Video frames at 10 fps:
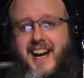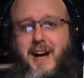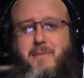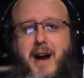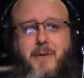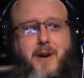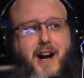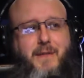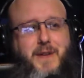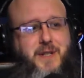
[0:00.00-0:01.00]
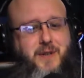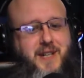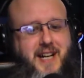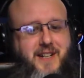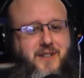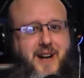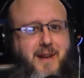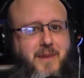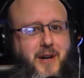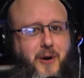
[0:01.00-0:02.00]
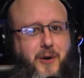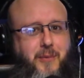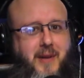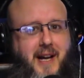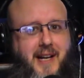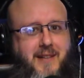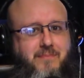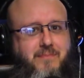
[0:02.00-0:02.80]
My wife has only had to drive me home like